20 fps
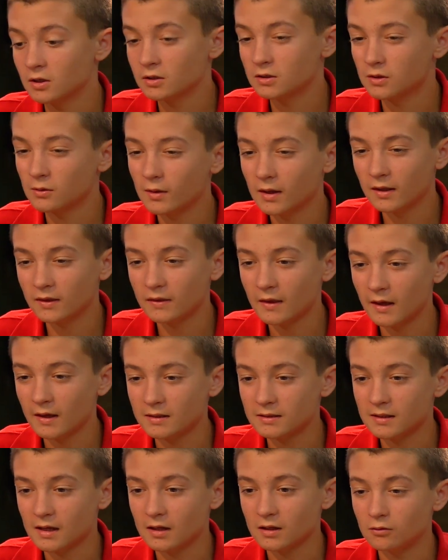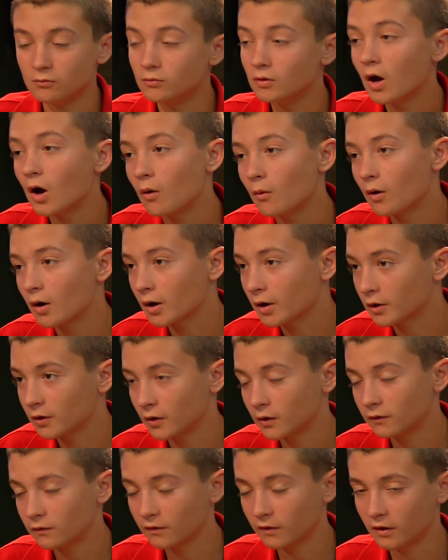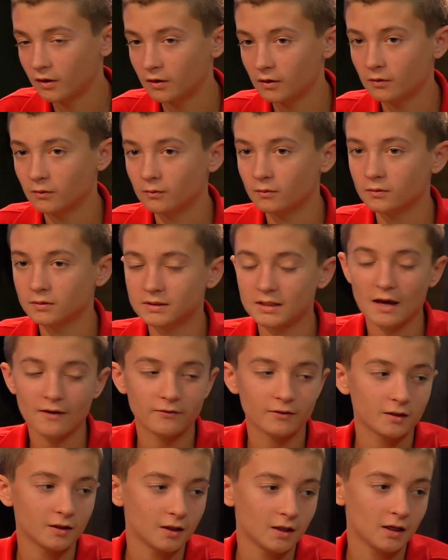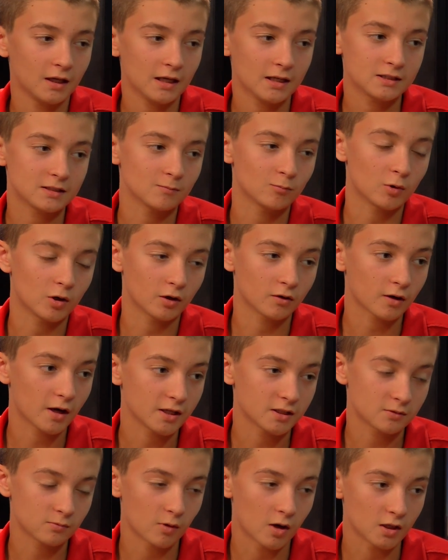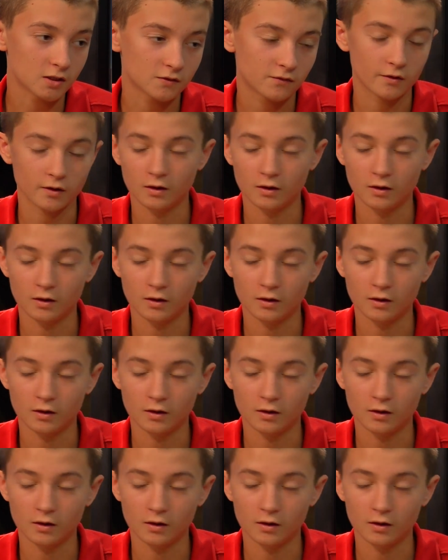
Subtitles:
doing things that you know aren't good for you definitely isn't what Christ wants for